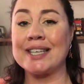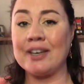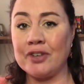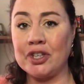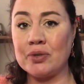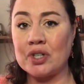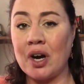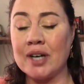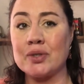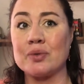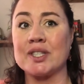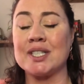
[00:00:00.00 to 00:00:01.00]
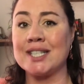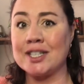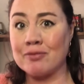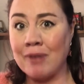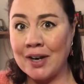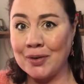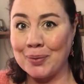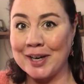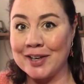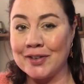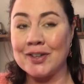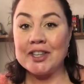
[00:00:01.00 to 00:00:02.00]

giving you titles and did a runner with,